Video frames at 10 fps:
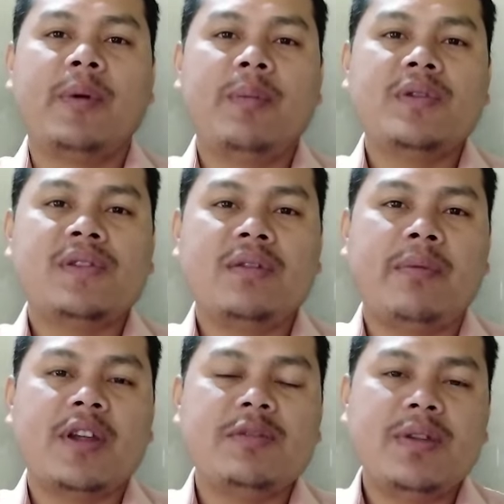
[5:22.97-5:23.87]

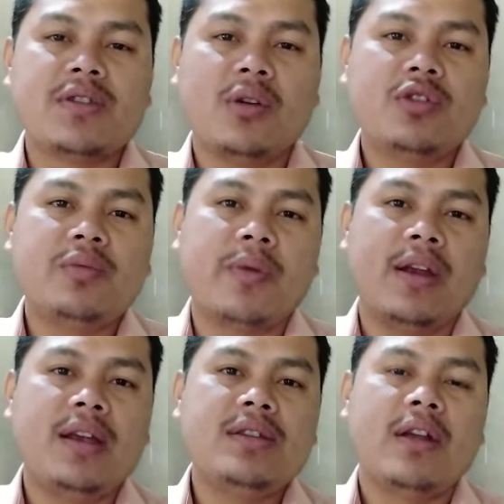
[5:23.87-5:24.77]
prepositional phrase means those
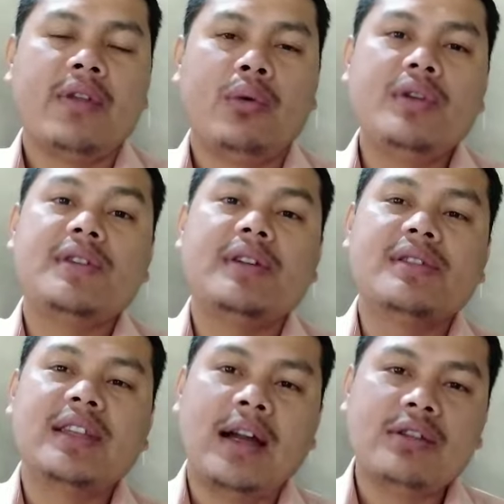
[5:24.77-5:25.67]
phrases which
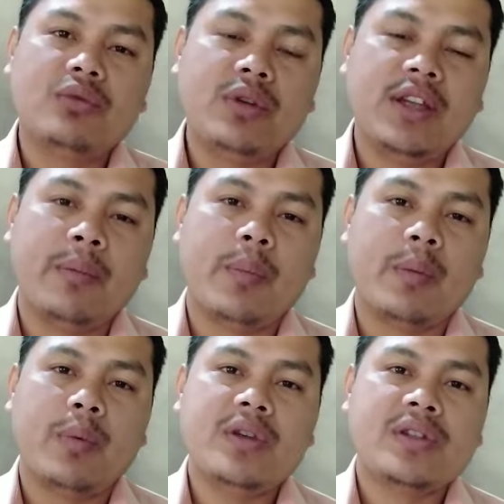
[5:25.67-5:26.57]
starts with a
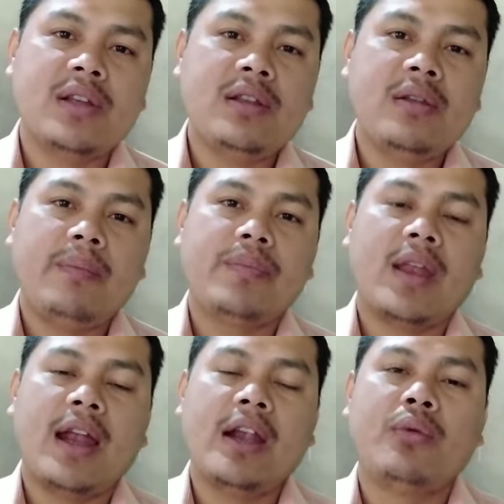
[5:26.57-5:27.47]
preposition
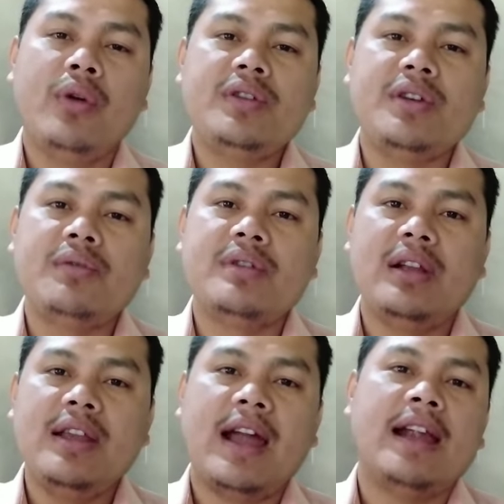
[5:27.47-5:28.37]
and which
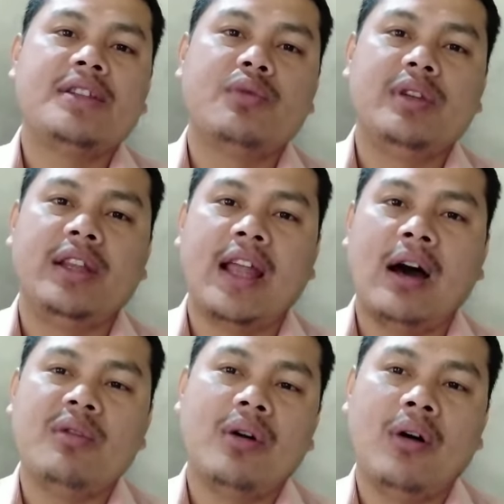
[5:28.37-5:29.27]
usually ends with a
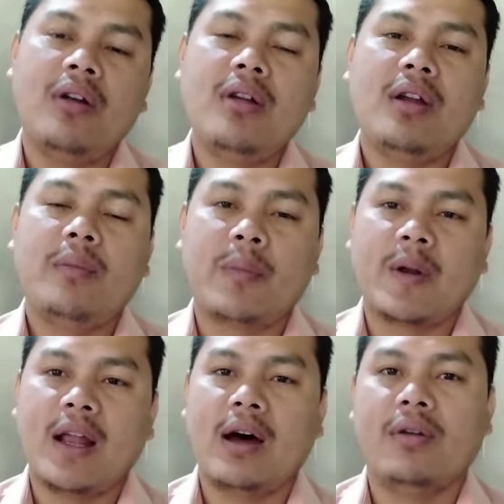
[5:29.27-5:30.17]
noun or
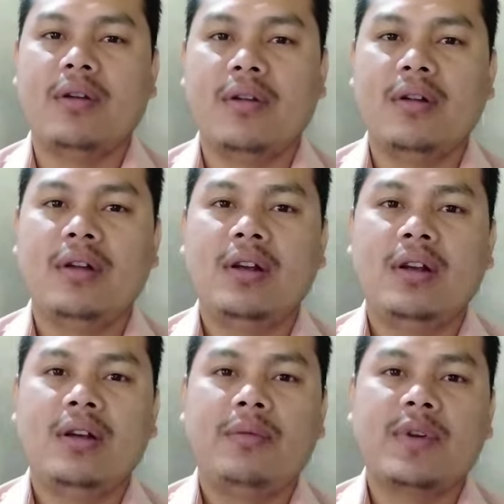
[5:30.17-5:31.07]
pronoun.
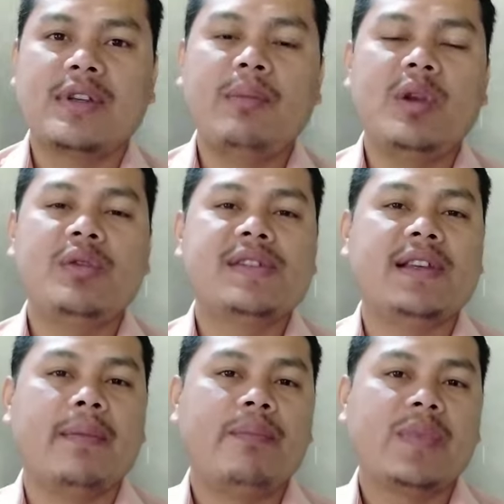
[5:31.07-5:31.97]
For example, you
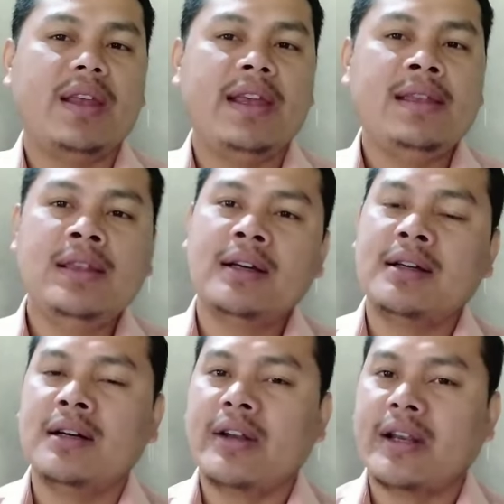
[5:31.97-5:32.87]
see, in the
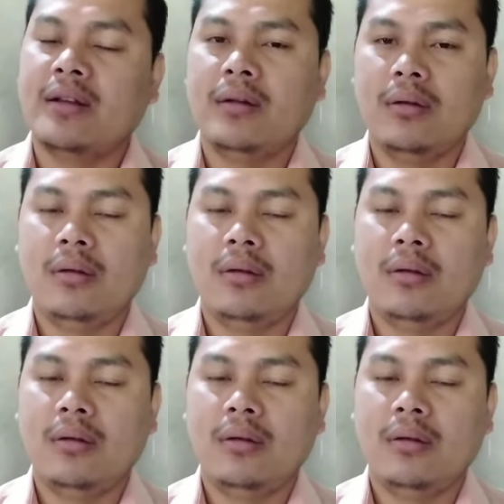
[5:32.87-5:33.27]
garden.